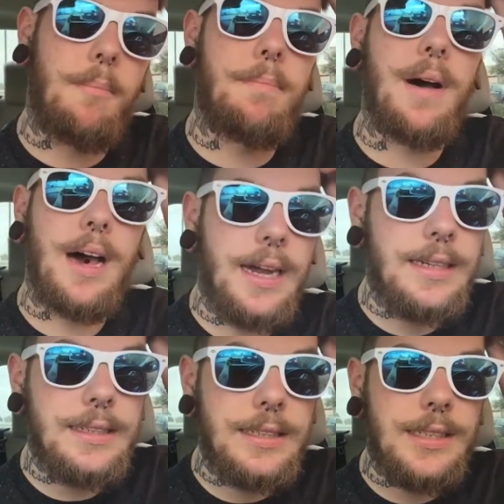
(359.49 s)

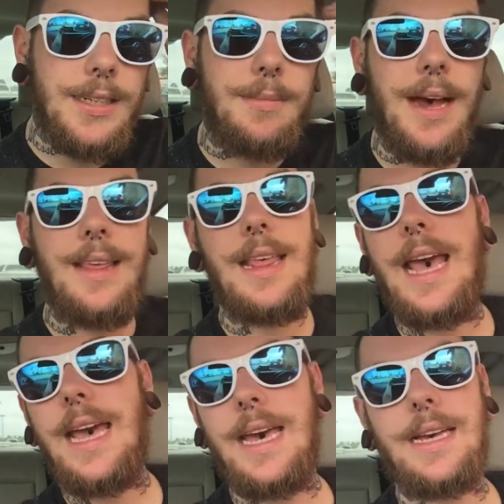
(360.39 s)
But my
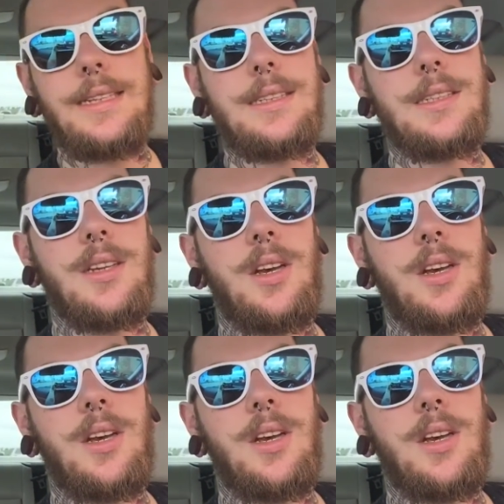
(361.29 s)
thing is,